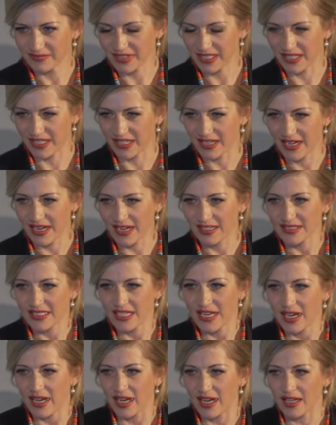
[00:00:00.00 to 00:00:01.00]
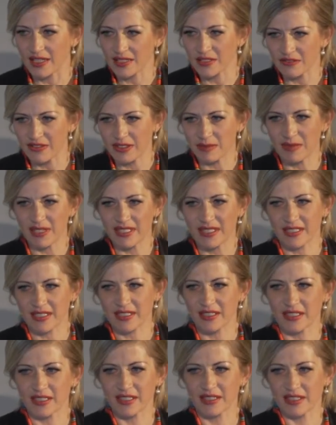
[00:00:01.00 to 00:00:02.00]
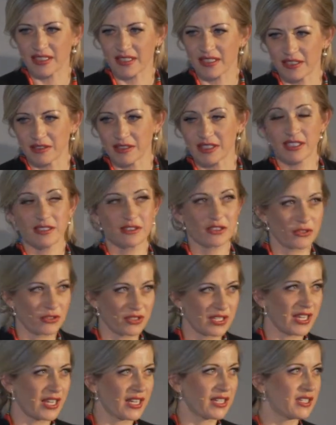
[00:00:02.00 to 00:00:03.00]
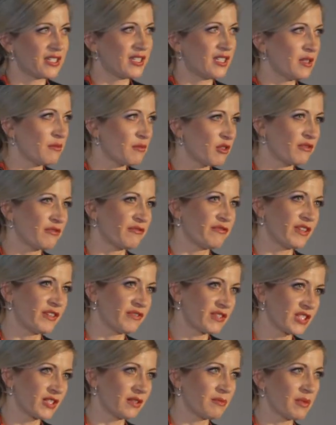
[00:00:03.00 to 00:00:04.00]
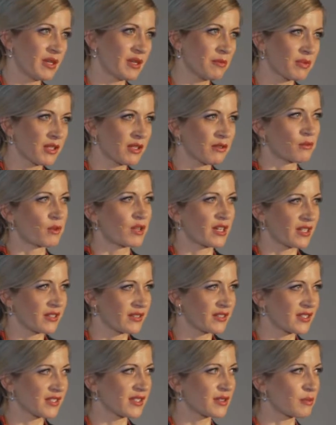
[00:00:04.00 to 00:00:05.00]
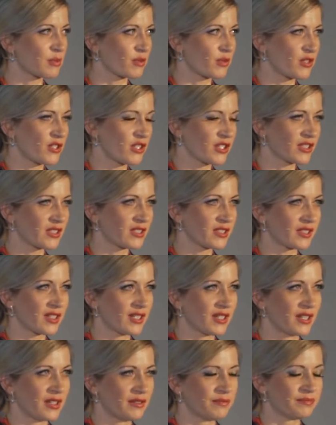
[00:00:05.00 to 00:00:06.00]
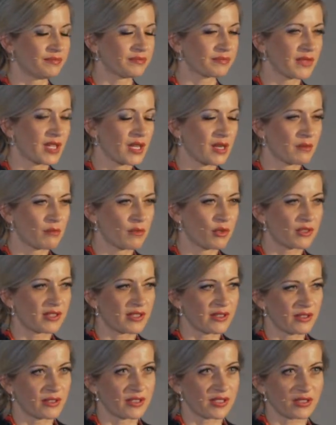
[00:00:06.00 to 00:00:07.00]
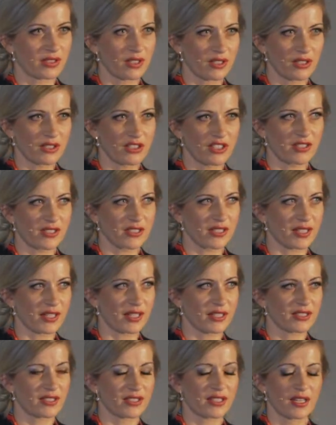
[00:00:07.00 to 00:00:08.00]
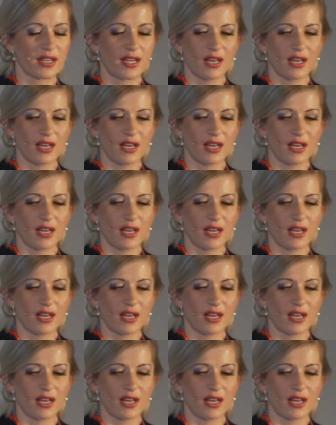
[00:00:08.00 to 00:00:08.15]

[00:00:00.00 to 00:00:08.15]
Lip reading: Here. So we are basically today a team of 15 people working on this project, mostly on technology side.